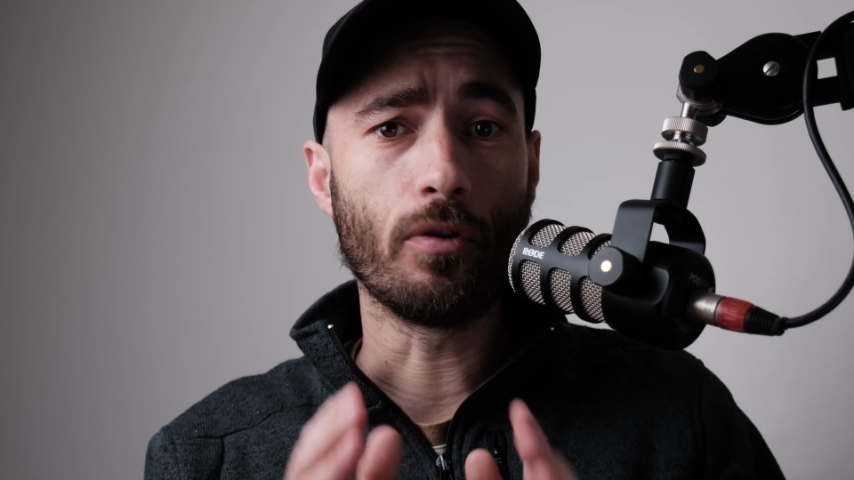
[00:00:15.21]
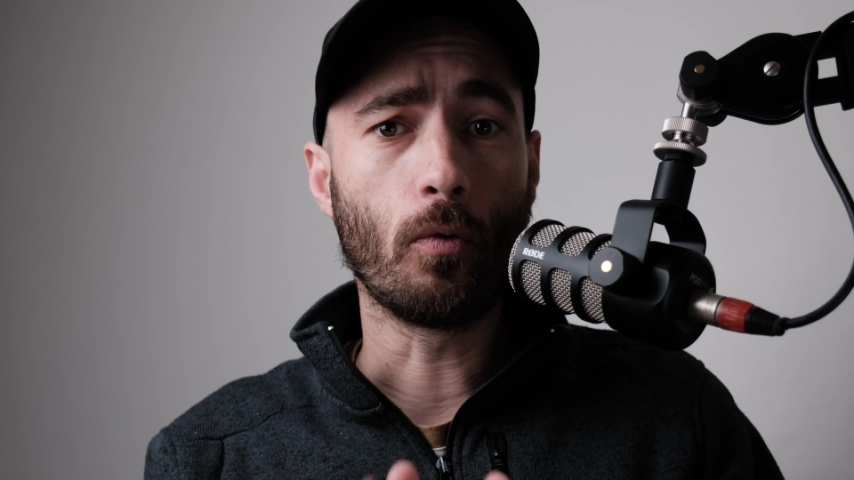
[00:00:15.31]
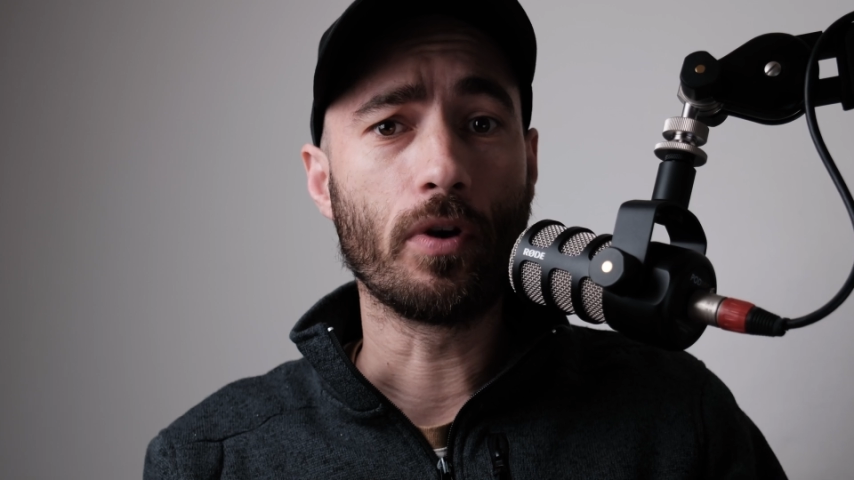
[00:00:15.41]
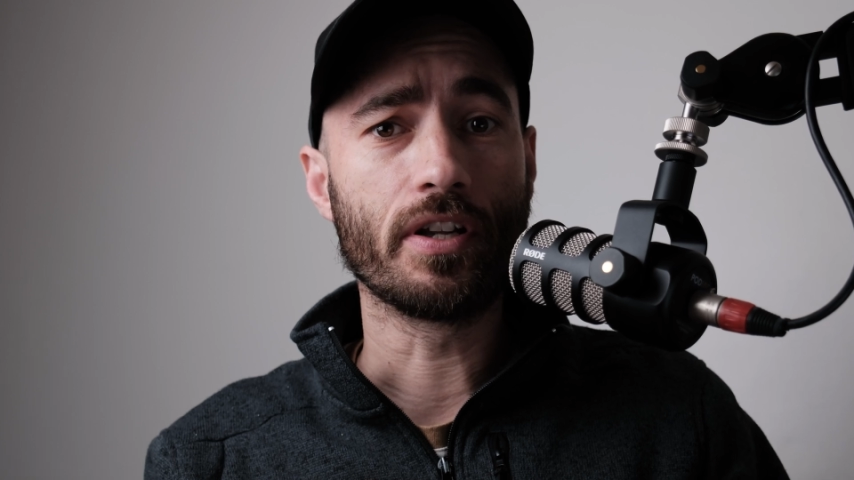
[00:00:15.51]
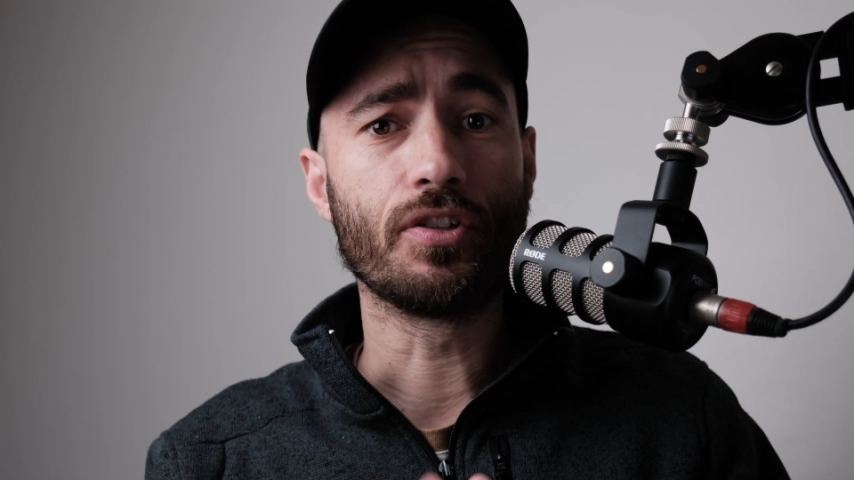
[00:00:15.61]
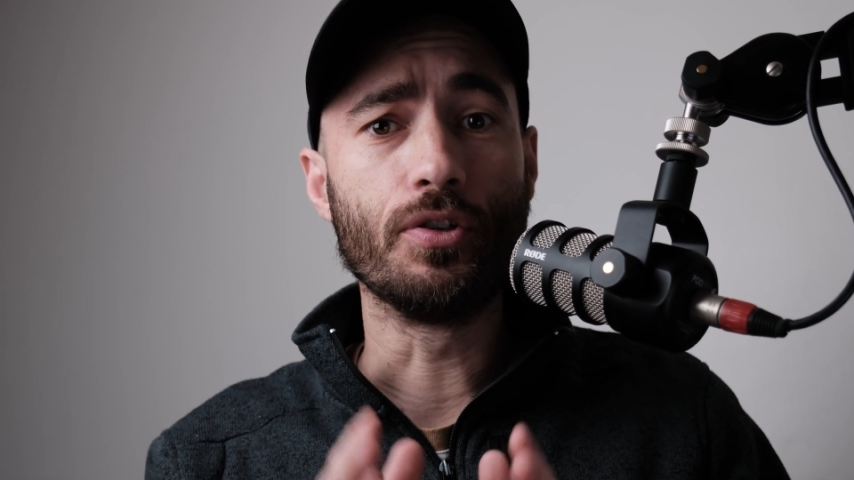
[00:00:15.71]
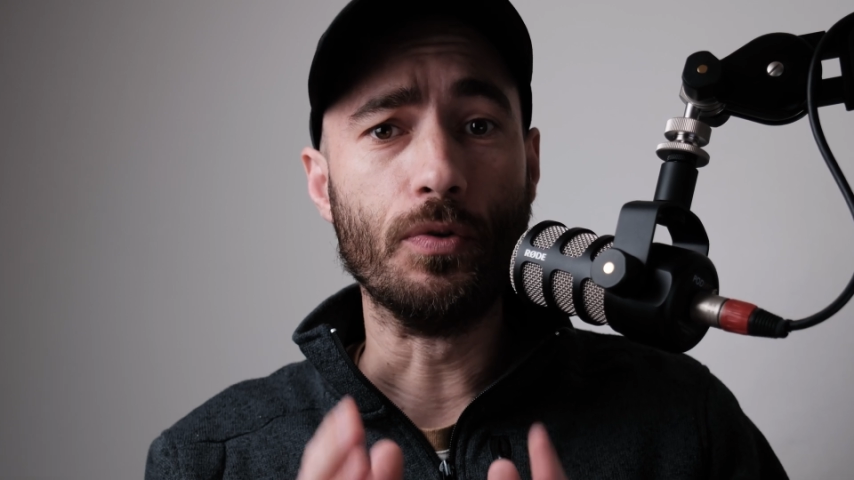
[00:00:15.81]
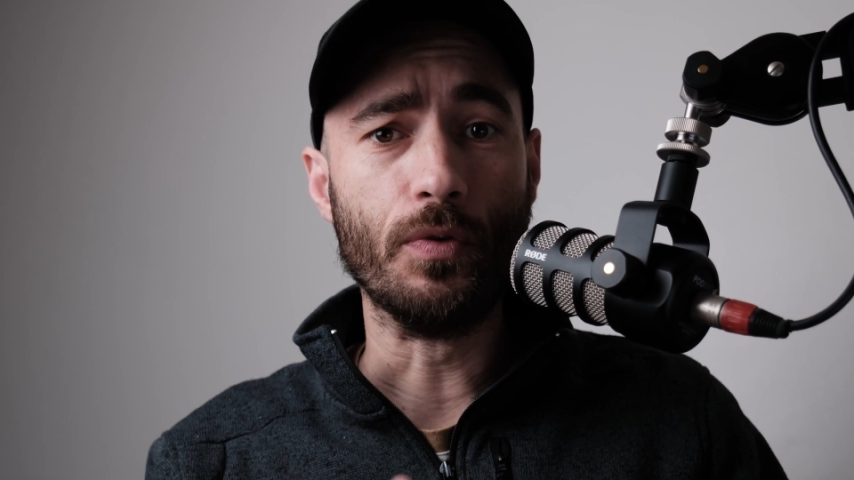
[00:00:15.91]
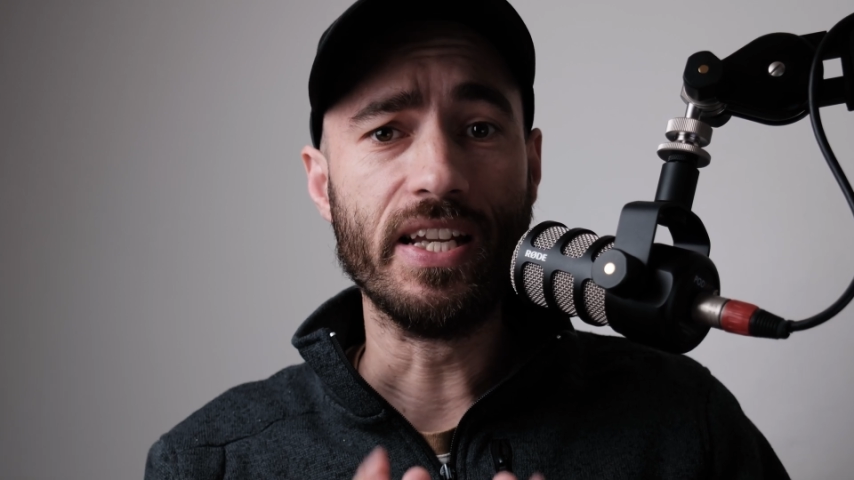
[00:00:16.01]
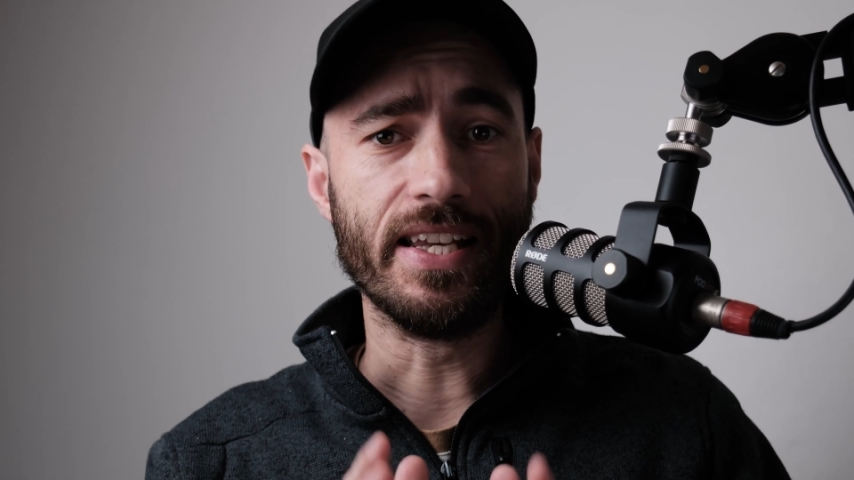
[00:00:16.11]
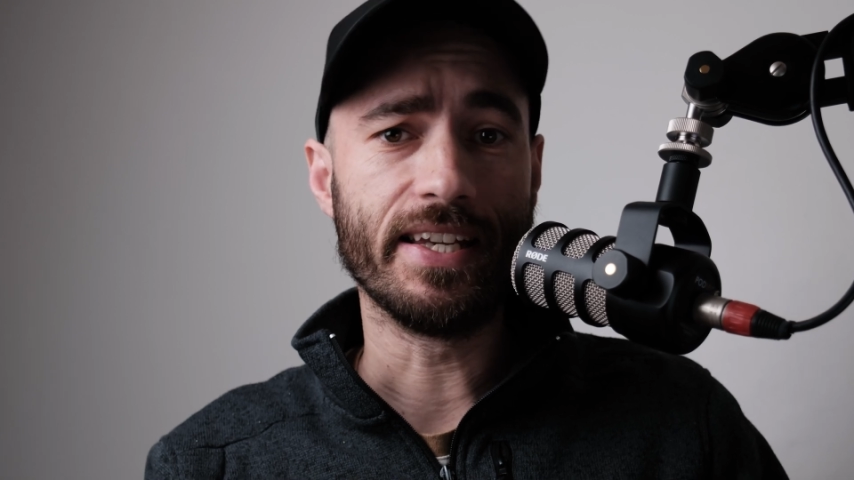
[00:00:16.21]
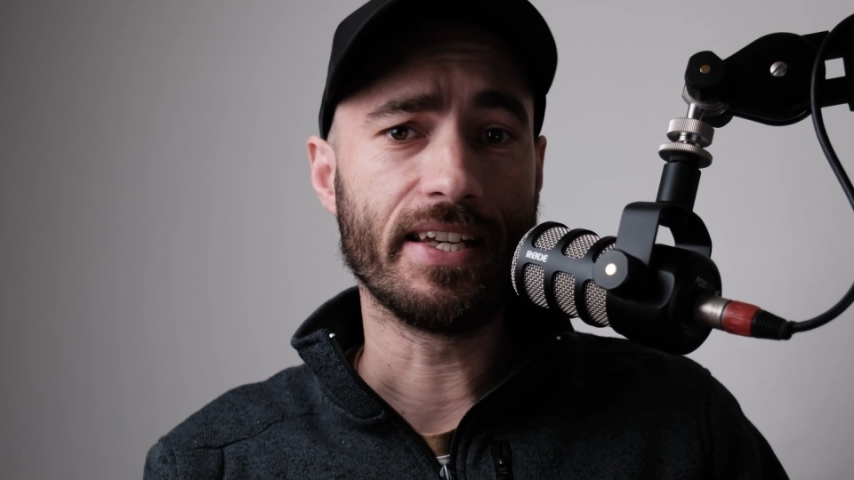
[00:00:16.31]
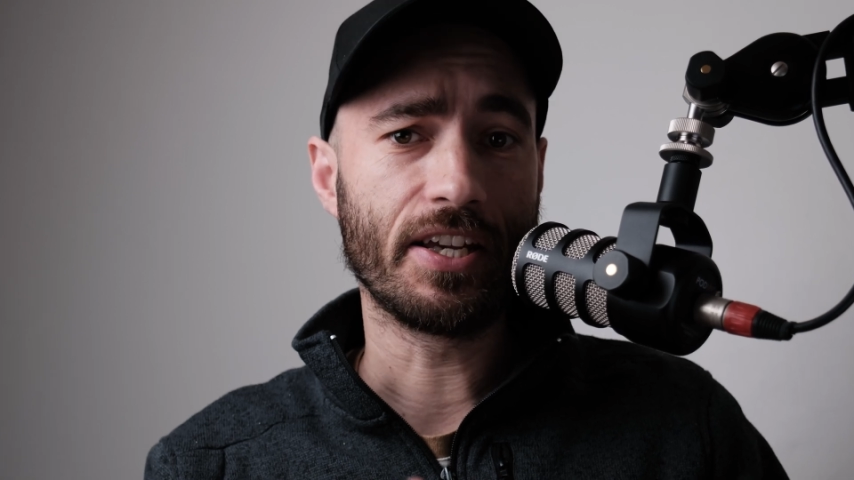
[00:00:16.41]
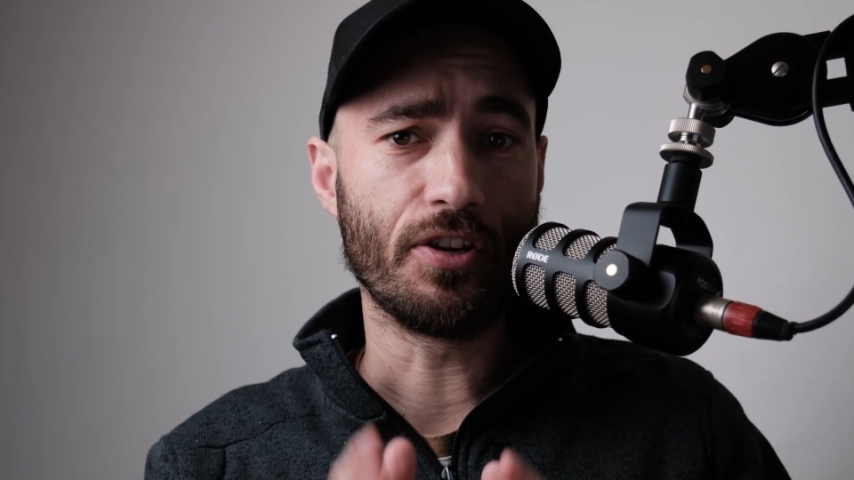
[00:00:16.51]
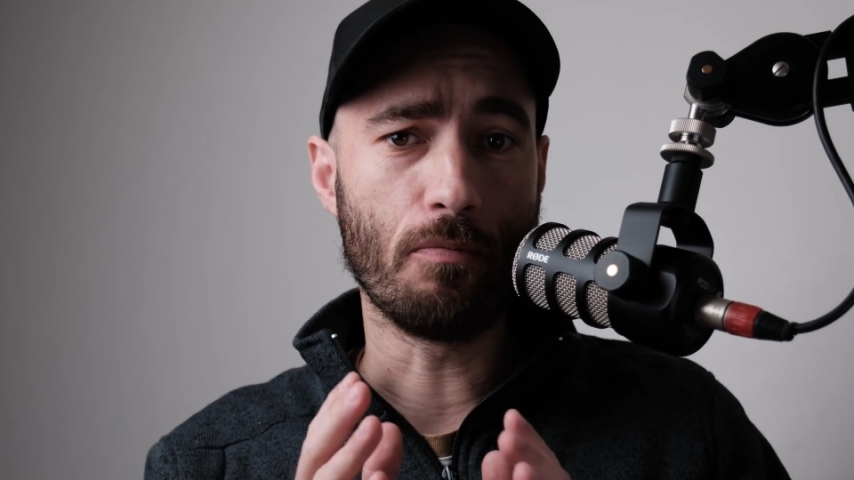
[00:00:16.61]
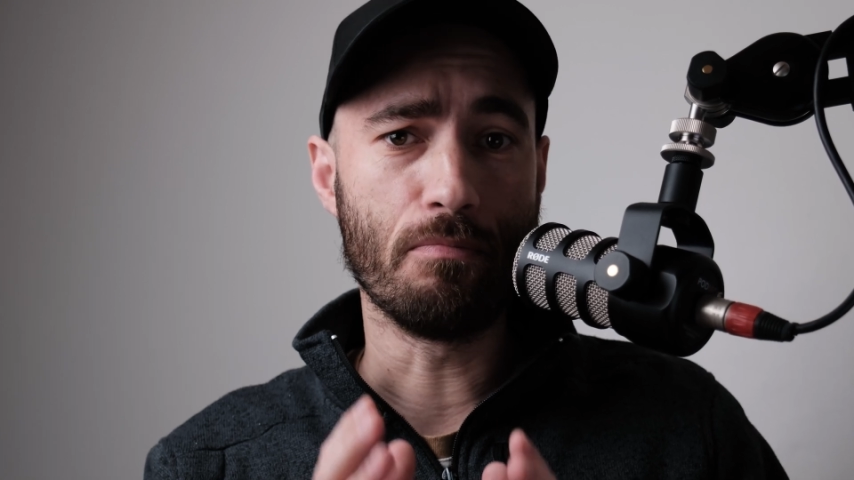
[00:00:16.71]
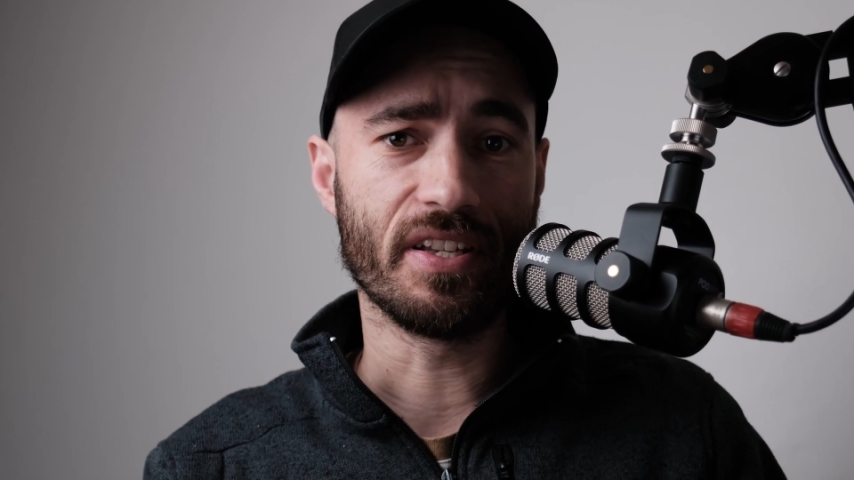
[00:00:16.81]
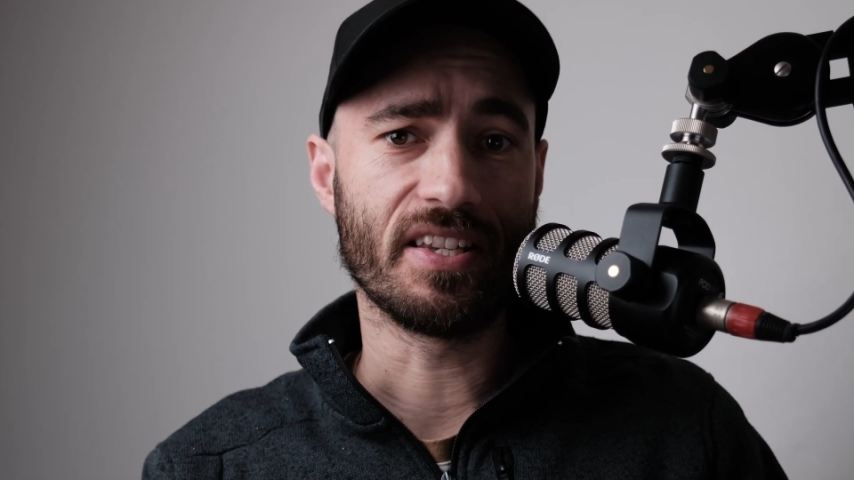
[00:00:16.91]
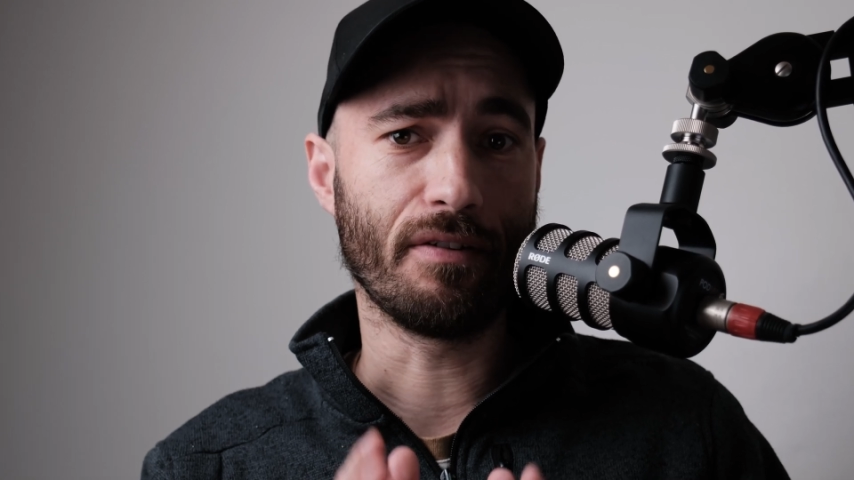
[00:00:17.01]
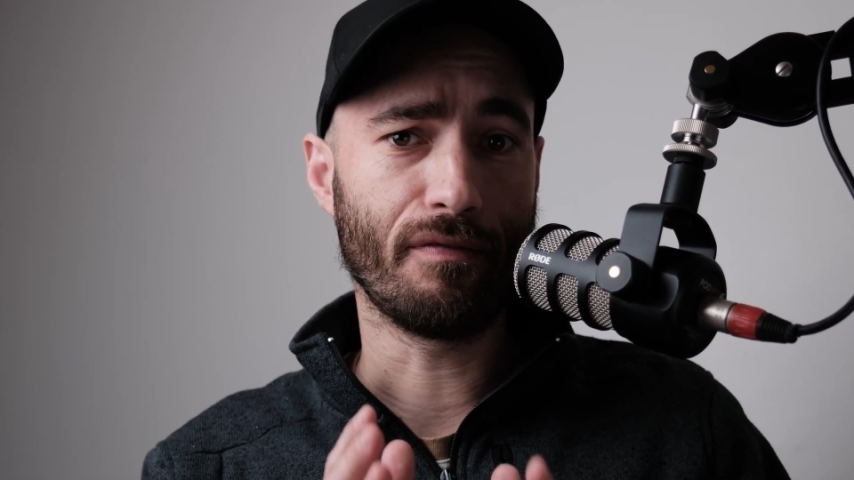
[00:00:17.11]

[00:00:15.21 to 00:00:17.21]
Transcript: order to relink your missing